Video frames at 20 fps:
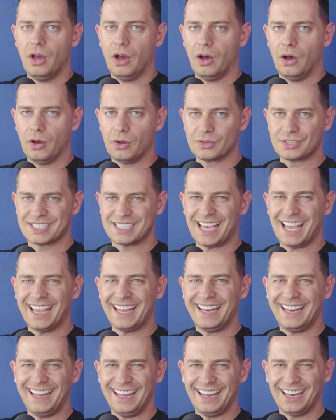uh,
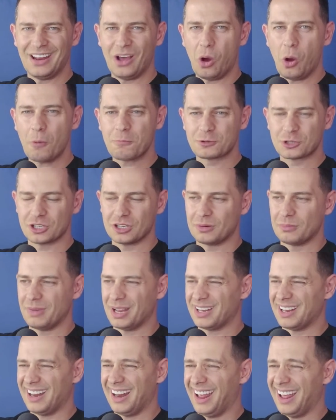sign in option,
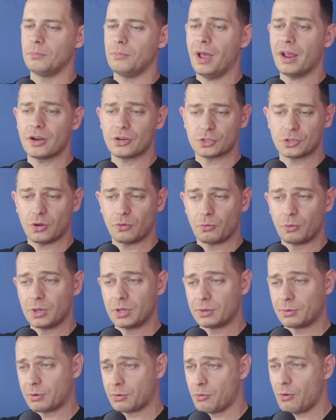but Microsoft
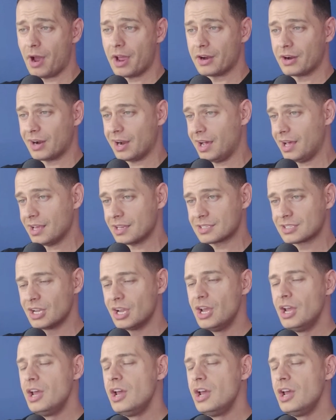will require us